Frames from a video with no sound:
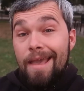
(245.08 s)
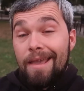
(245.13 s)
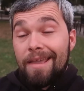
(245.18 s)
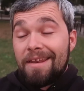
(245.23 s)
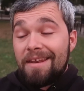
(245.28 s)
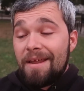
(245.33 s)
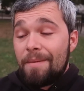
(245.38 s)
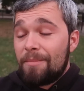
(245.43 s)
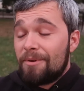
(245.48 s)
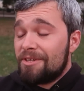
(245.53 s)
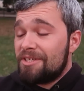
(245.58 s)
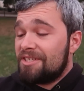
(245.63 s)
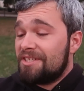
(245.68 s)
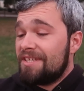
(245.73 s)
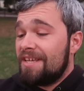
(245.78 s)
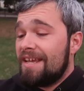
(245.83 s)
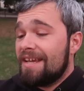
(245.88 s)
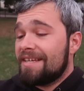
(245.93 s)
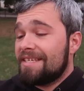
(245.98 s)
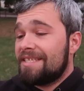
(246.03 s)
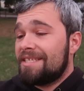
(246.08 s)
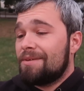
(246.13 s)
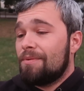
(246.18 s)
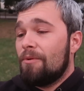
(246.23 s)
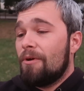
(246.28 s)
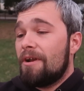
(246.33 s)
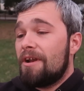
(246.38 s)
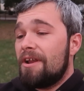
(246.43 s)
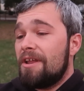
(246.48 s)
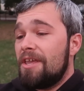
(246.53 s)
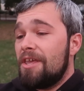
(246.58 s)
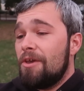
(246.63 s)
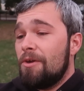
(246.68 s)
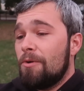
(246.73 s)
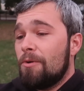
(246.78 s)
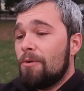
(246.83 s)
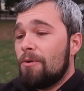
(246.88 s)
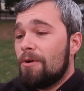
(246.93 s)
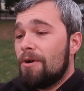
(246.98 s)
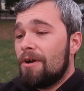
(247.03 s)
Egg number six, what are
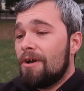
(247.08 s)
you?